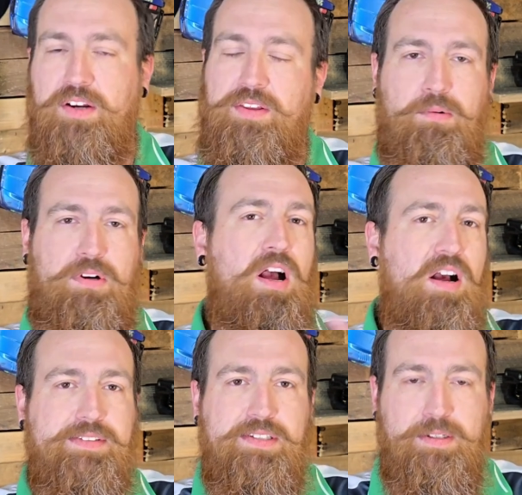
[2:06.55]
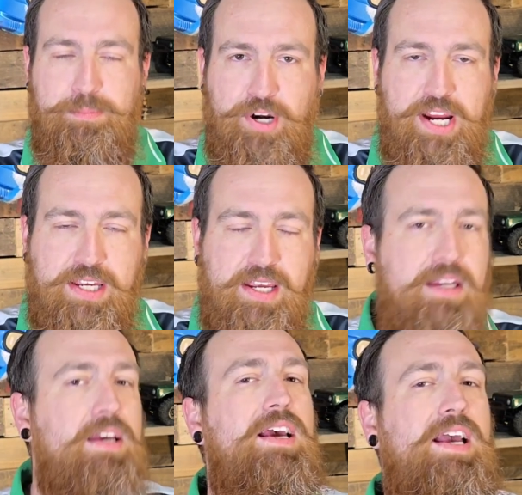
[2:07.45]
They were constantly
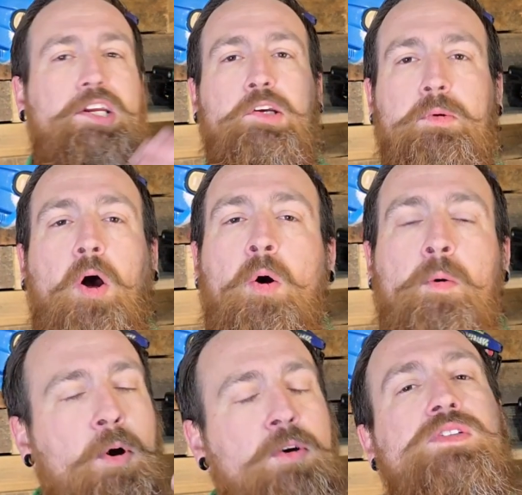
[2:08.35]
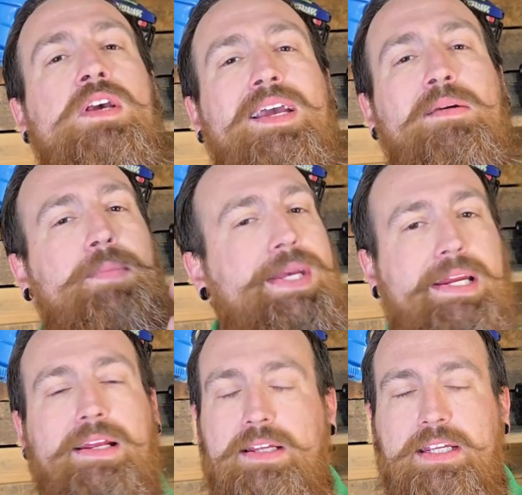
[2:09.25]
breaking, and you almost
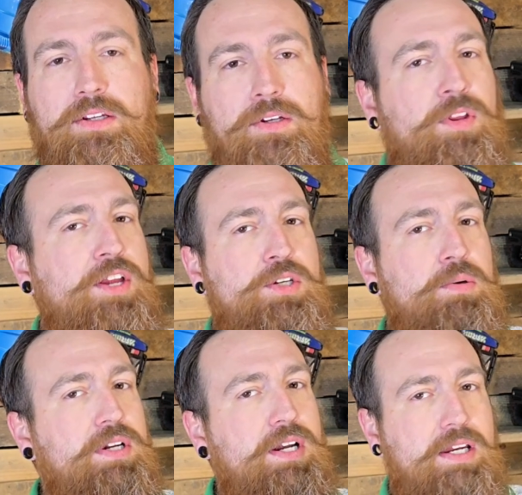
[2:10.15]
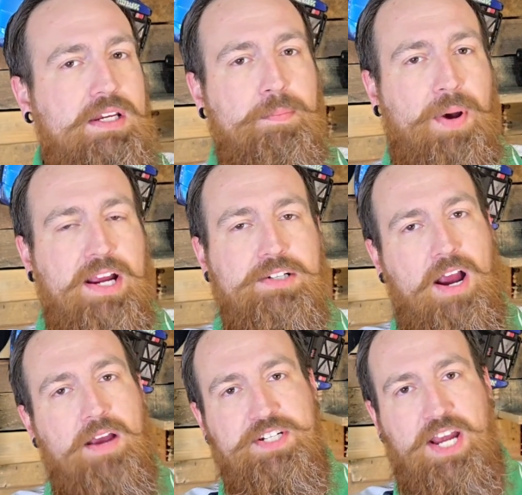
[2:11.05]
immediately knew that you were going to need to buy
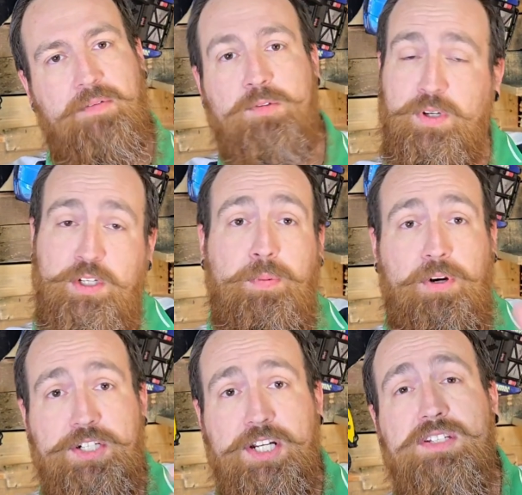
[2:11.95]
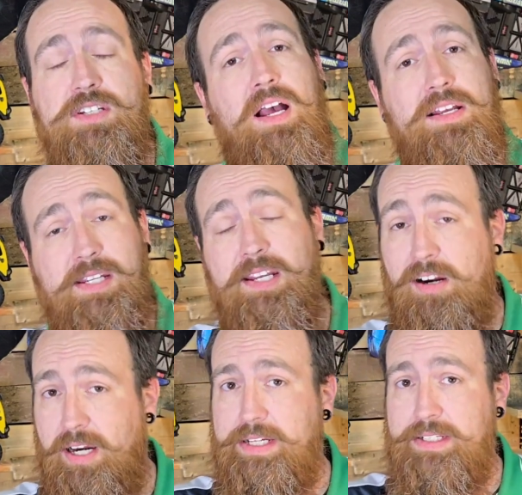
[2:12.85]
drive shafts when you purchased a
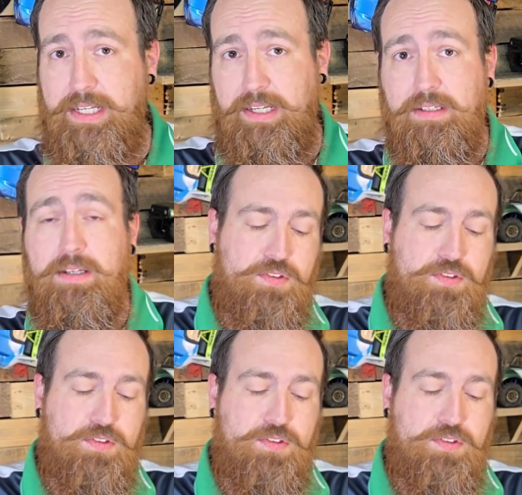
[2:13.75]
CR18.